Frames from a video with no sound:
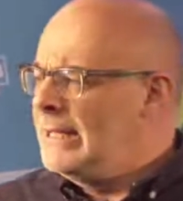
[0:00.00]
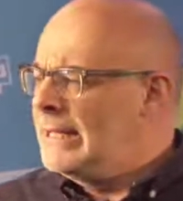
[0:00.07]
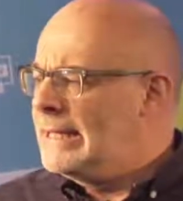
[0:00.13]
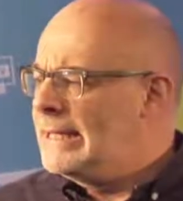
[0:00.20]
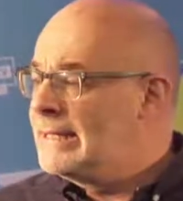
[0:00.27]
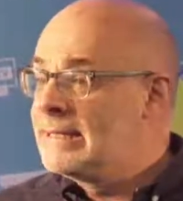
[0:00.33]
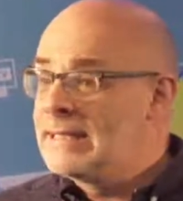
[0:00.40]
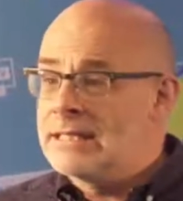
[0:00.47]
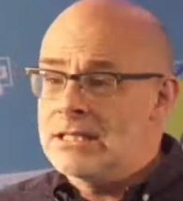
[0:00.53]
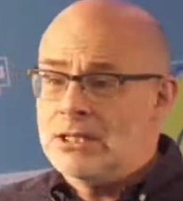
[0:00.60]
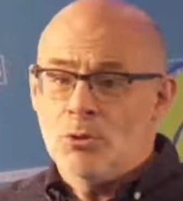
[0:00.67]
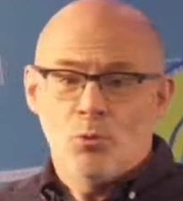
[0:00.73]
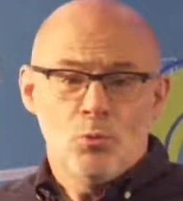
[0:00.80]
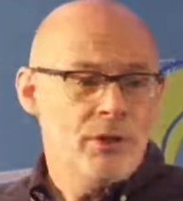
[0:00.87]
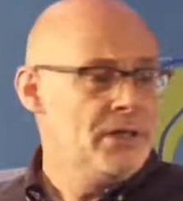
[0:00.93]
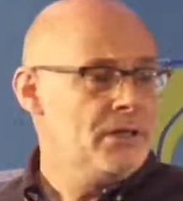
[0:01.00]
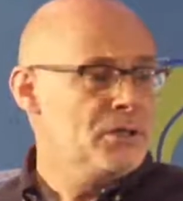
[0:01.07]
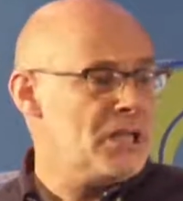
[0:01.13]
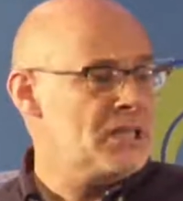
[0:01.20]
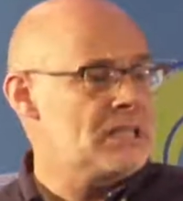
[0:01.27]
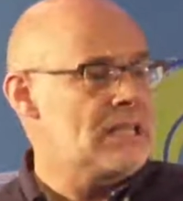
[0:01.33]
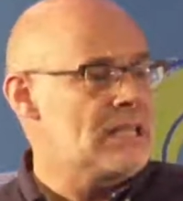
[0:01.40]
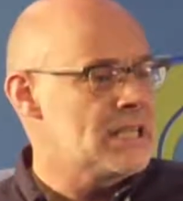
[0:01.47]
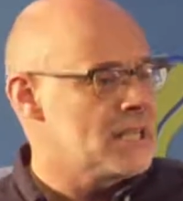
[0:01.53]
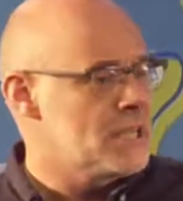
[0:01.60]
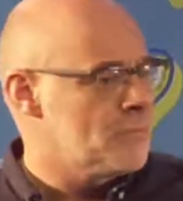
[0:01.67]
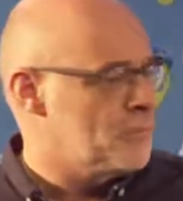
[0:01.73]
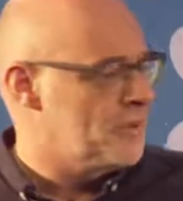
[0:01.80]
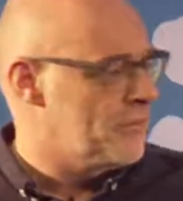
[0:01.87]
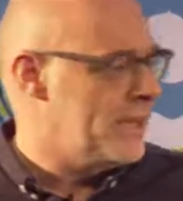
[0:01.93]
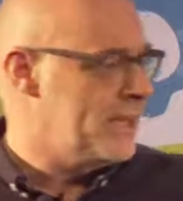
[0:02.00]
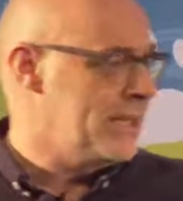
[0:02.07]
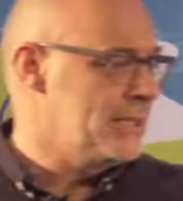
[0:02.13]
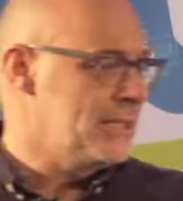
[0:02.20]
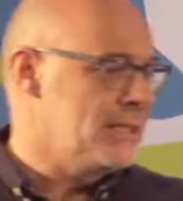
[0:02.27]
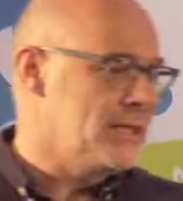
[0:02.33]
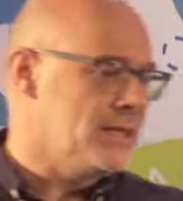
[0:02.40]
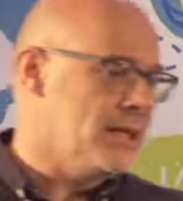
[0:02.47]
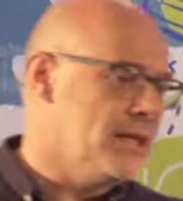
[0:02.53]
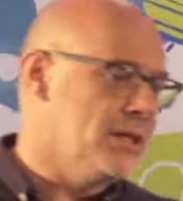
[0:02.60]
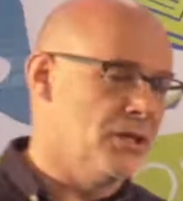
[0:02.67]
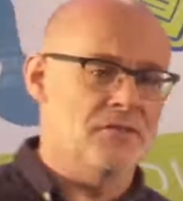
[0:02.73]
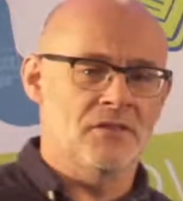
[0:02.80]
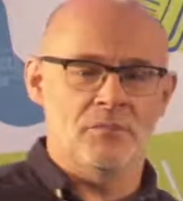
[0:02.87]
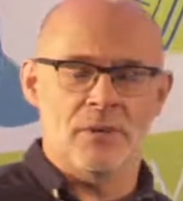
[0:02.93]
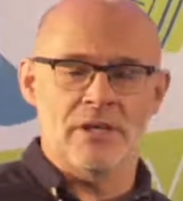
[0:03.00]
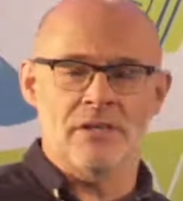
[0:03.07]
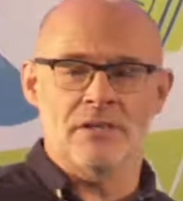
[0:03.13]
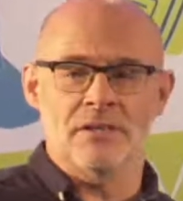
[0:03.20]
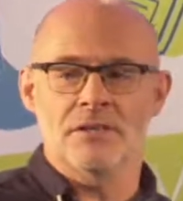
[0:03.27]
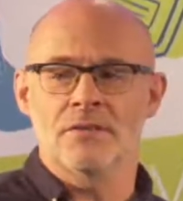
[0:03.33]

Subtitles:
is that we are not providing enough spaces